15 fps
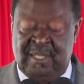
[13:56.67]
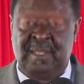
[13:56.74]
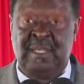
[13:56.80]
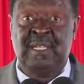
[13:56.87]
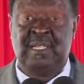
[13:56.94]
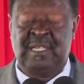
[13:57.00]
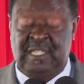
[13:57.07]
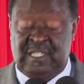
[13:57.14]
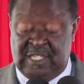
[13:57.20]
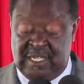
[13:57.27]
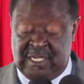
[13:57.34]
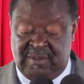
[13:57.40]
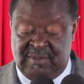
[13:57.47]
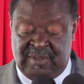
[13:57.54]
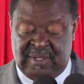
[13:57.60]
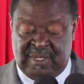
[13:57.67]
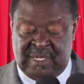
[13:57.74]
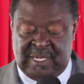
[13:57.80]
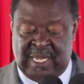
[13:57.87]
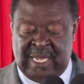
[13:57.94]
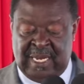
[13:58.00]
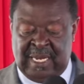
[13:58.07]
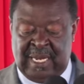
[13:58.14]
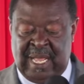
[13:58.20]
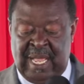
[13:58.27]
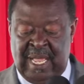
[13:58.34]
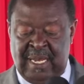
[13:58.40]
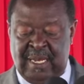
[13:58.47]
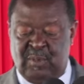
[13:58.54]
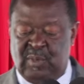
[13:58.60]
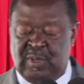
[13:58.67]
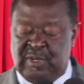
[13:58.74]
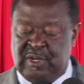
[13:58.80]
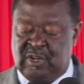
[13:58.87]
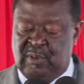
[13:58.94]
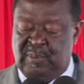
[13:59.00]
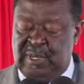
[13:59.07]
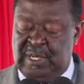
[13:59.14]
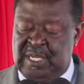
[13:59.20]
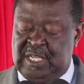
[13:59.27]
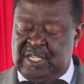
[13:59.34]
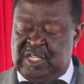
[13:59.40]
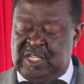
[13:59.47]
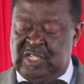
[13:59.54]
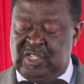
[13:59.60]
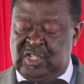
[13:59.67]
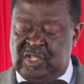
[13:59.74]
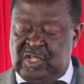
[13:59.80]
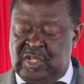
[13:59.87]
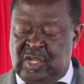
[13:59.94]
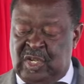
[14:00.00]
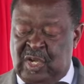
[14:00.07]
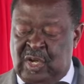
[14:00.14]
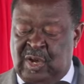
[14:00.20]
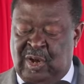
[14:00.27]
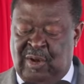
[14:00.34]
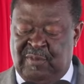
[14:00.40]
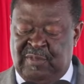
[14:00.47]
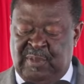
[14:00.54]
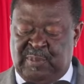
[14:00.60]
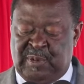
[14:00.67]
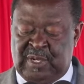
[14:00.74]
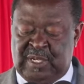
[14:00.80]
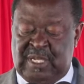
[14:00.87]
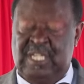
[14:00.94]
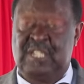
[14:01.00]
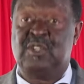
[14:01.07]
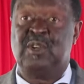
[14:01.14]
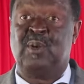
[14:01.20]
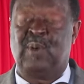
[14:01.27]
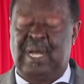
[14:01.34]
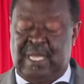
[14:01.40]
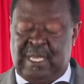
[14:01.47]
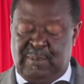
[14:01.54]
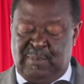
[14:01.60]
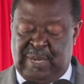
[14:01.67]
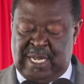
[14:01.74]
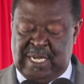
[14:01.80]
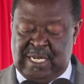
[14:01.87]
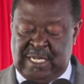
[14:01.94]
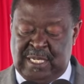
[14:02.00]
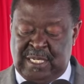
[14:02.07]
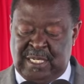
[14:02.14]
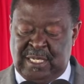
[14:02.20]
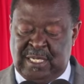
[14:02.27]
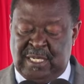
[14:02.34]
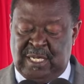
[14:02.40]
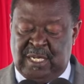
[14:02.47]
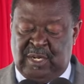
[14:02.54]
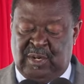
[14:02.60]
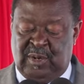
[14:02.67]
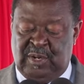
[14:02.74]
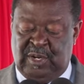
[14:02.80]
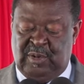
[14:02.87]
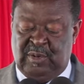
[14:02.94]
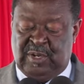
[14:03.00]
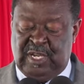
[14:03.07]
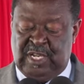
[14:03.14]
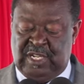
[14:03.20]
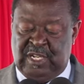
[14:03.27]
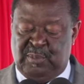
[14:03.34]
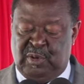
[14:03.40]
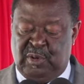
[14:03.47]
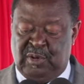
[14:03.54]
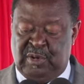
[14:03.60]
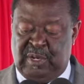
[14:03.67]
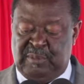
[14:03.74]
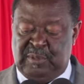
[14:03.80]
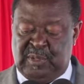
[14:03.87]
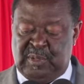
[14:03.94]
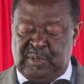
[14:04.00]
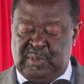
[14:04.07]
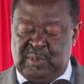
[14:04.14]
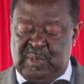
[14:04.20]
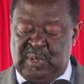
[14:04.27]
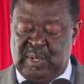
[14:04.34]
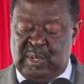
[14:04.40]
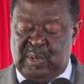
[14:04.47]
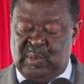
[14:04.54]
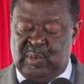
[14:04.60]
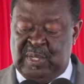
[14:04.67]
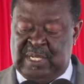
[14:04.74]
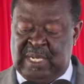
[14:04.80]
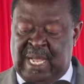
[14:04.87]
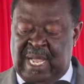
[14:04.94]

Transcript: These initiatives are in line with recommendations of the Presidential Working Party on Education Programs, which